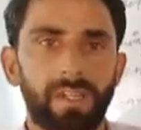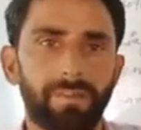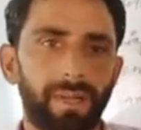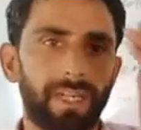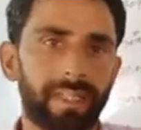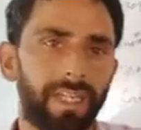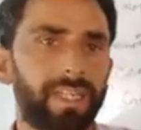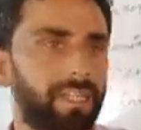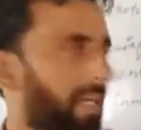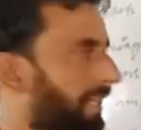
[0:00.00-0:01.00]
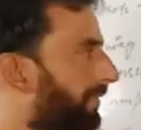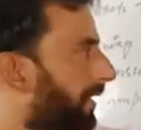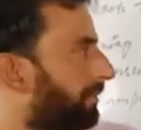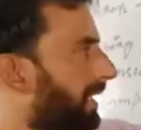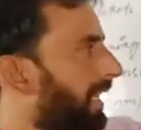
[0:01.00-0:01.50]
but getting data
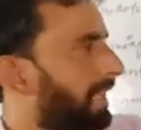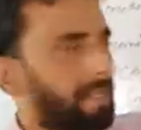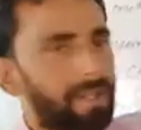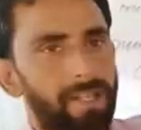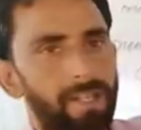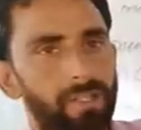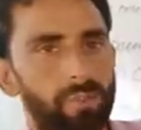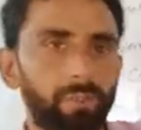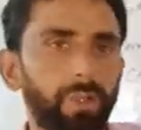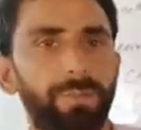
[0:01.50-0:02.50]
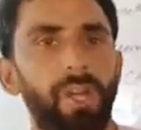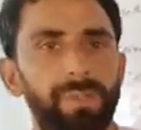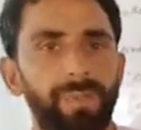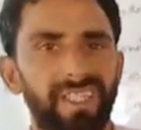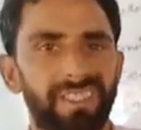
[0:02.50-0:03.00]
from their school
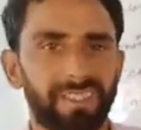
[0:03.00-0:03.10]
prospects.